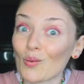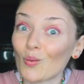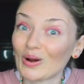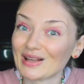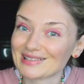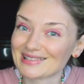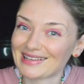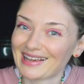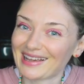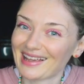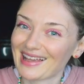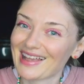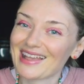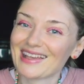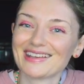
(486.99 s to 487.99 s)

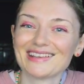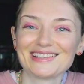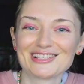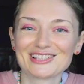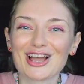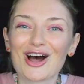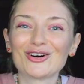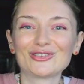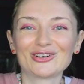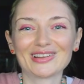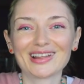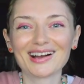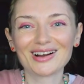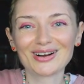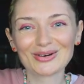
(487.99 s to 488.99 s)
Wednesday. Ciao for
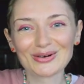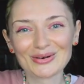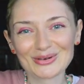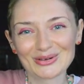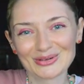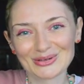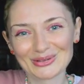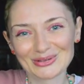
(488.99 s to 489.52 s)
now!